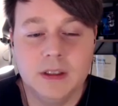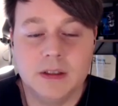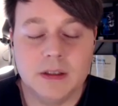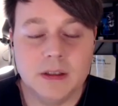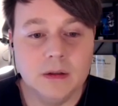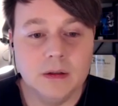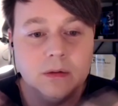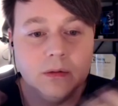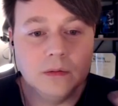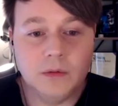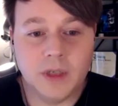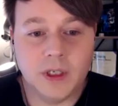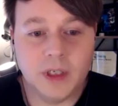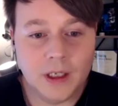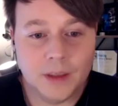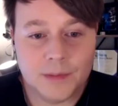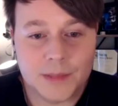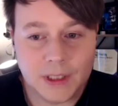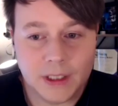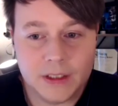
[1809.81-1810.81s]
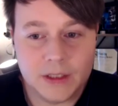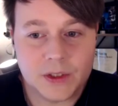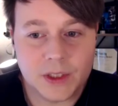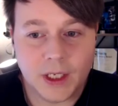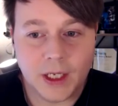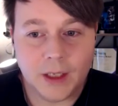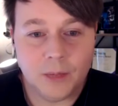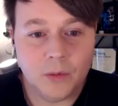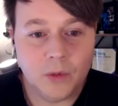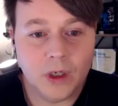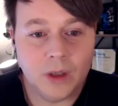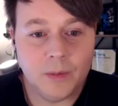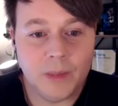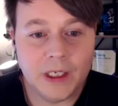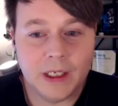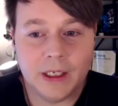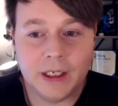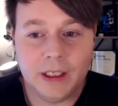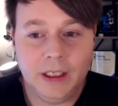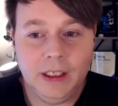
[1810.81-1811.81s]
So when it comes lunchtime, what am I
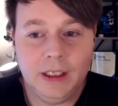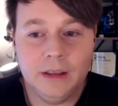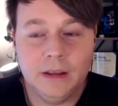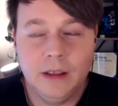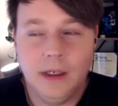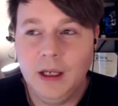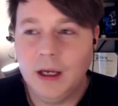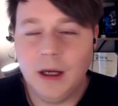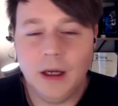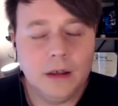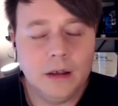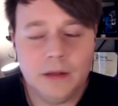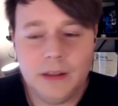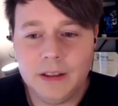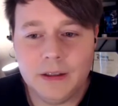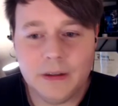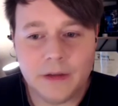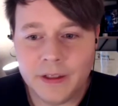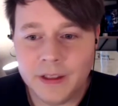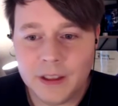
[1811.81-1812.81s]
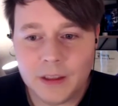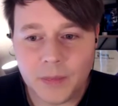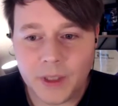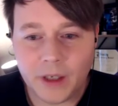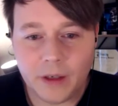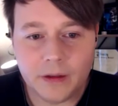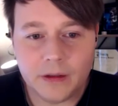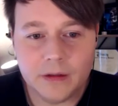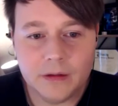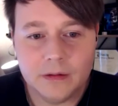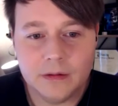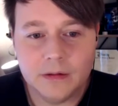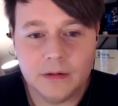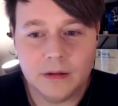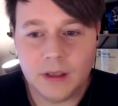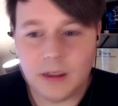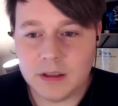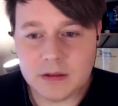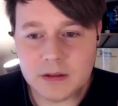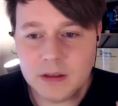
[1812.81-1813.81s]
going to eat? I don't need to think about it.
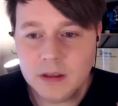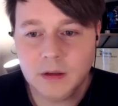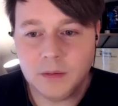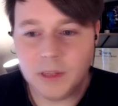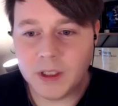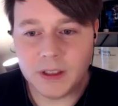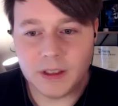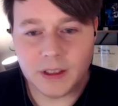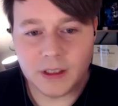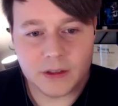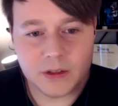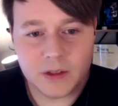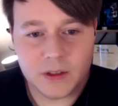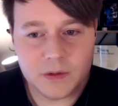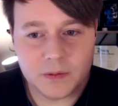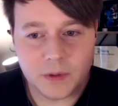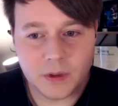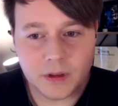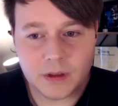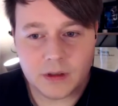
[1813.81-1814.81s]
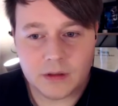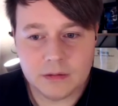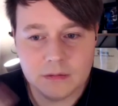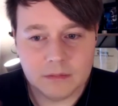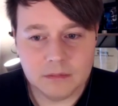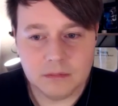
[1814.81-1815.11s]
I just know I'm going to get a cheeseburger.